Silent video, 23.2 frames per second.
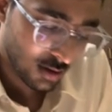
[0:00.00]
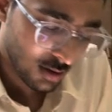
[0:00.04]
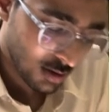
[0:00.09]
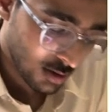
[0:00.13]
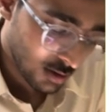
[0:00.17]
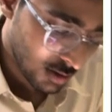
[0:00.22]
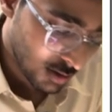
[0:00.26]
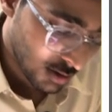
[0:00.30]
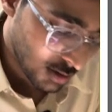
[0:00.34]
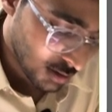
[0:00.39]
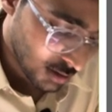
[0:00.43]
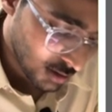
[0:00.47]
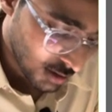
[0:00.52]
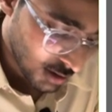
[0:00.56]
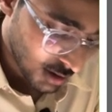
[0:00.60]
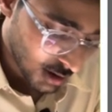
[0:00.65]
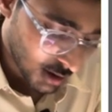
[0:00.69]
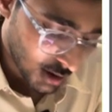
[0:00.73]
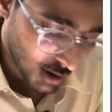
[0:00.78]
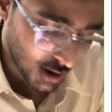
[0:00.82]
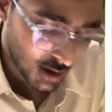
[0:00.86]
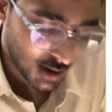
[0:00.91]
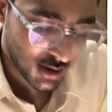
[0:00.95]

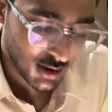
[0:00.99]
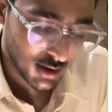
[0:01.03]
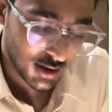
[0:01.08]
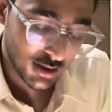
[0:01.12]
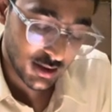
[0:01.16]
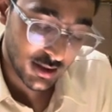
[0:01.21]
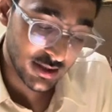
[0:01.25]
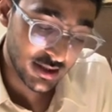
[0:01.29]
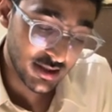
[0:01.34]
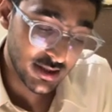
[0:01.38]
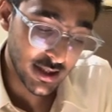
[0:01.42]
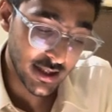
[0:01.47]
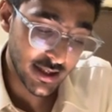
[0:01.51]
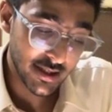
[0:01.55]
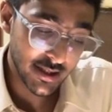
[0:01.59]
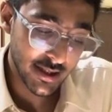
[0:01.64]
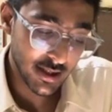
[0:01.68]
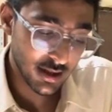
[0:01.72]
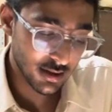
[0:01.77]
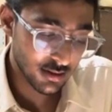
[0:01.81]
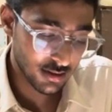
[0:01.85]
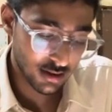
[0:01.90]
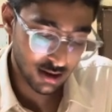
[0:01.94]
The genetics
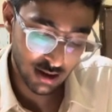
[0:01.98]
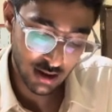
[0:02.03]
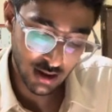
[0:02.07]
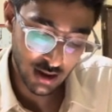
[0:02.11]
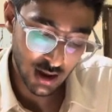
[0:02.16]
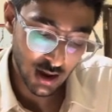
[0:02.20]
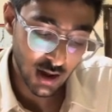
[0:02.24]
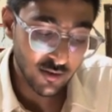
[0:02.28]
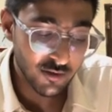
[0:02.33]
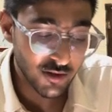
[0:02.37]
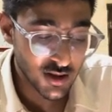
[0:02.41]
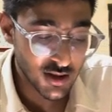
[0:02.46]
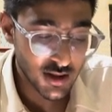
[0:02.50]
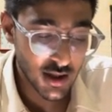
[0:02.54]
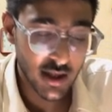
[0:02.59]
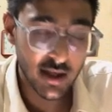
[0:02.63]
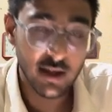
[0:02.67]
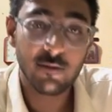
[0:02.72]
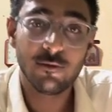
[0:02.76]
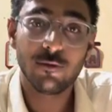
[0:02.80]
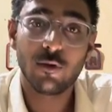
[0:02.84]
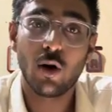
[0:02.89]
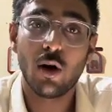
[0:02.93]
which are involved
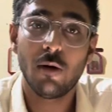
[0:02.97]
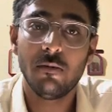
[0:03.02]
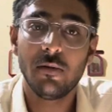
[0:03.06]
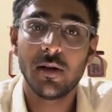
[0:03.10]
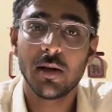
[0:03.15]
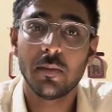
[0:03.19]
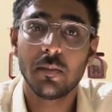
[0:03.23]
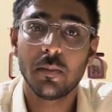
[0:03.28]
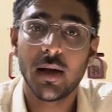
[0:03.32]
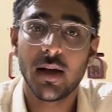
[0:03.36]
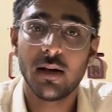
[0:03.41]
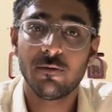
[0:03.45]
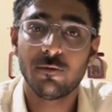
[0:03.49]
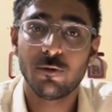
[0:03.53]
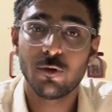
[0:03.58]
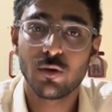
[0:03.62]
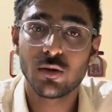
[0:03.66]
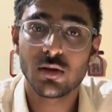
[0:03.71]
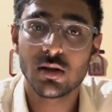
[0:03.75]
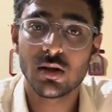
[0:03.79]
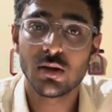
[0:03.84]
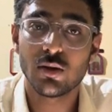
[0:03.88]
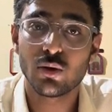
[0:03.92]
in men 4 syndrome,
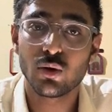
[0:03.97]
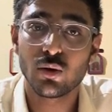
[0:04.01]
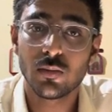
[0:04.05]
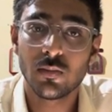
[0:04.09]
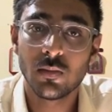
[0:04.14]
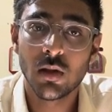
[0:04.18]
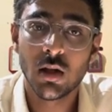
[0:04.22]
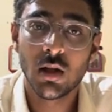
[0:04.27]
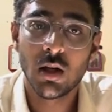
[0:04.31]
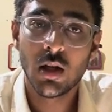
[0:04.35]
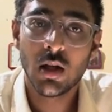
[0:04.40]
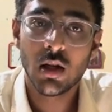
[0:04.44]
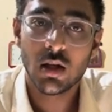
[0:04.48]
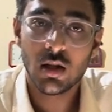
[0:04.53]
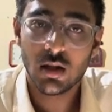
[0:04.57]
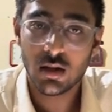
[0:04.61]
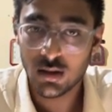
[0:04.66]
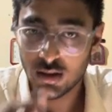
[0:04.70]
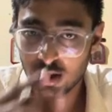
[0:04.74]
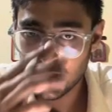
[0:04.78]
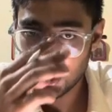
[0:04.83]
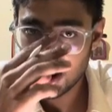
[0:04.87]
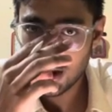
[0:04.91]
the gene
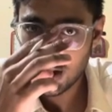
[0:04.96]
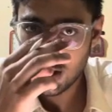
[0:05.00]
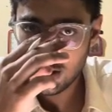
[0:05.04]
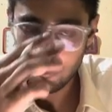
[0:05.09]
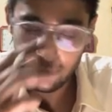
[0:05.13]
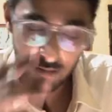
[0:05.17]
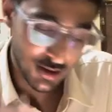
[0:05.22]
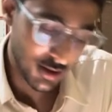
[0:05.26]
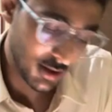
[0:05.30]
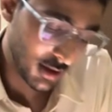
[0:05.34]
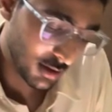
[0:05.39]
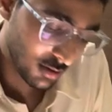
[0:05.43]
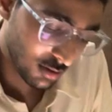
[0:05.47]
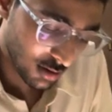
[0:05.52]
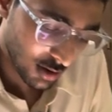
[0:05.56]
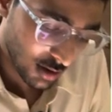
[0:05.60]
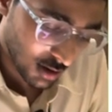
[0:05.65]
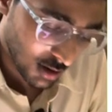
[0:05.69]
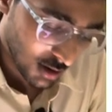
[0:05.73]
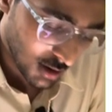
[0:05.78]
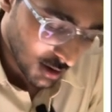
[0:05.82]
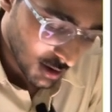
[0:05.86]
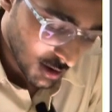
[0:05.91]
which is
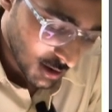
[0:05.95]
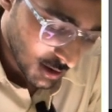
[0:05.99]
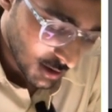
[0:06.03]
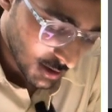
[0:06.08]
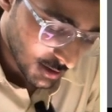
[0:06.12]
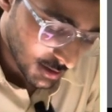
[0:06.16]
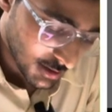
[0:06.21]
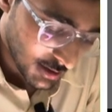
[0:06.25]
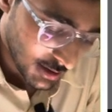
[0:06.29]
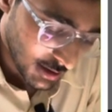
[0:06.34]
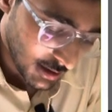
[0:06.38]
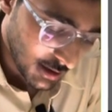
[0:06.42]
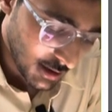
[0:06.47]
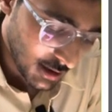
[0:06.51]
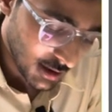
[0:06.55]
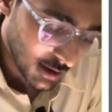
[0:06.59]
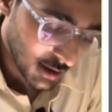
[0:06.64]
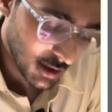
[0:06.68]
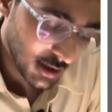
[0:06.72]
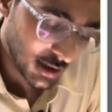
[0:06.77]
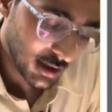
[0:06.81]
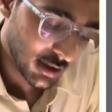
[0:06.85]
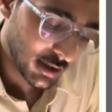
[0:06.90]

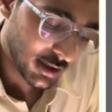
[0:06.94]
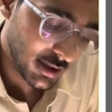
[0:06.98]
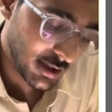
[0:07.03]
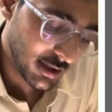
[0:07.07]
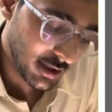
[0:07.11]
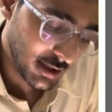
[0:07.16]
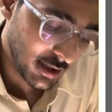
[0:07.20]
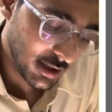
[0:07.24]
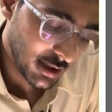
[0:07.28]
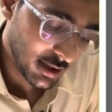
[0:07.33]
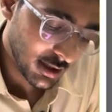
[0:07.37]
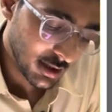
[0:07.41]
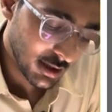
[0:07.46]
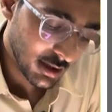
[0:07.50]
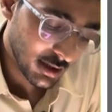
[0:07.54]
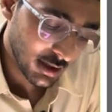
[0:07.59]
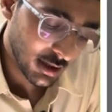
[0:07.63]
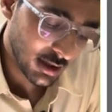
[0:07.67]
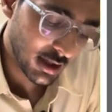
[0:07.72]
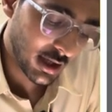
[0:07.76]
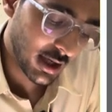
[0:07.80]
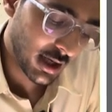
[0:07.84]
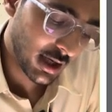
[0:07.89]

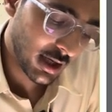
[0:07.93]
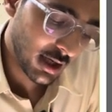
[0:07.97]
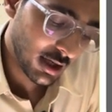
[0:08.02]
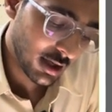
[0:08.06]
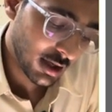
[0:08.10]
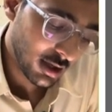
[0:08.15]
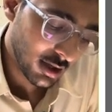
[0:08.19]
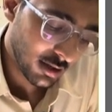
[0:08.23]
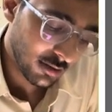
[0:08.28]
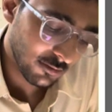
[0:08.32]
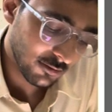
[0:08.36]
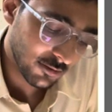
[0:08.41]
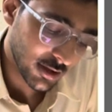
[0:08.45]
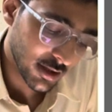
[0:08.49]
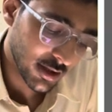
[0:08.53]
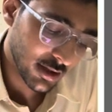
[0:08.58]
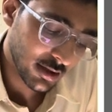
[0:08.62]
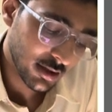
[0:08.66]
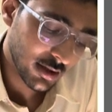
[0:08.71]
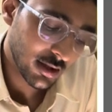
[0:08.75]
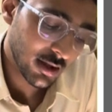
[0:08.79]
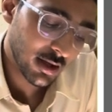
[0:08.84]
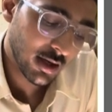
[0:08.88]

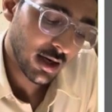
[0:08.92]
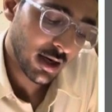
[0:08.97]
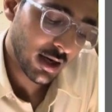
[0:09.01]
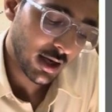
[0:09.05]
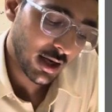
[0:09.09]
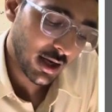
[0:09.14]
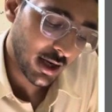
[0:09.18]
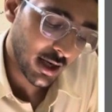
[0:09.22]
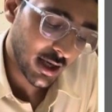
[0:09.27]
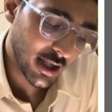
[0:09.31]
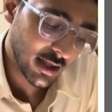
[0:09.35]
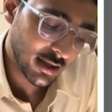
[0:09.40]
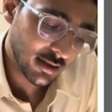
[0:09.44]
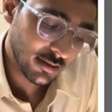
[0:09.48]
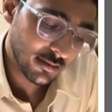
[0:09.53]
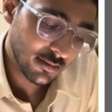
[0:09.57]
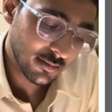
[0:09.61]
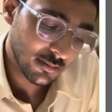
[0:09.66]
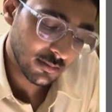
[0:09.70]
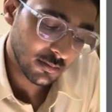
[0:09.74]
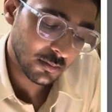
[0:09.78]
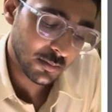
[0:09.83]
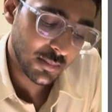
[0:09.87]
CDK1NB
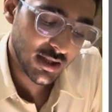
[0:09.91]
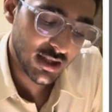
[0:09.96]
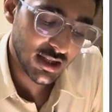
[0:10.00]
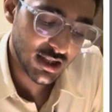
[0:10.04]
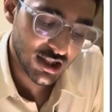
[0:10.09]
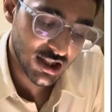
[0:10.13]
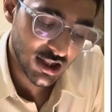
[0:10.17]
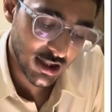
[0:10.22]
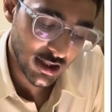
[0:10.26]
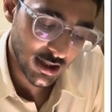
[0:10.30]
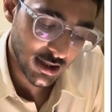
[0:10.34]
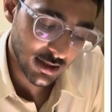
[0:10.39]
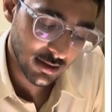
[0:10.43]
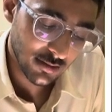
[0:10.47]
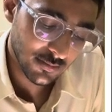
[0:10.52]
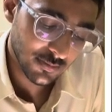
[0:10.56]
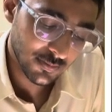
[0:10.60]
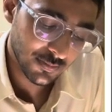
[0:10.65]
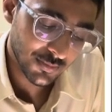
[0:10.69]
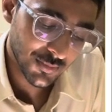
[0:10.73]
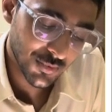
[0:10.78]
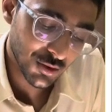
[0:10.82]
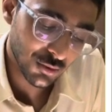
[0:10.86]
gene.
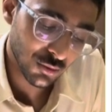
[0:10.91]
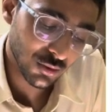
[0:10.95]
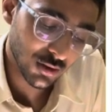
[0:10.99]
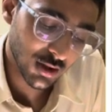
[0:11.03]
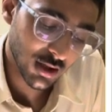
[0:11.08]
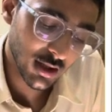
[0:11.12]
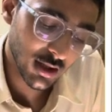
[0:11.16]
Okay, guys.